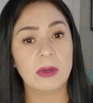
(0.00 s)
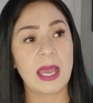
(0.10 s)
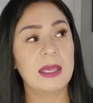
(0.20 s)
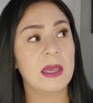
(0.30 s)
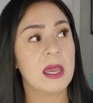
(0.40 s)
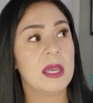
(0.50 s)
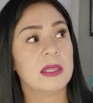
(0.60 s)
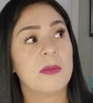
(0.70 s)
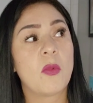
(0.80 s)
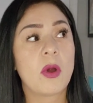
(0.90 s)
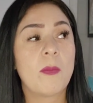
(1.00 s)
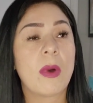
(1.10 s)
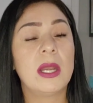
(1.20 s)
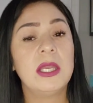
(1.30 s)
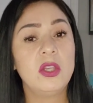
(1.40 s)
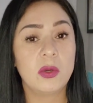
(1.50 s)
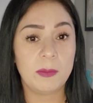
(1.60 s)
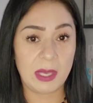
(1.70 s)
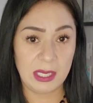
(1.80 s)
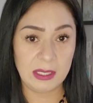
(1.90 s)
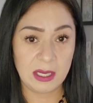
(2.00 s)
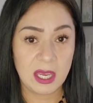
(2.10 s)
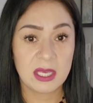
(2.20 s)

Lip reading: like the more money you make,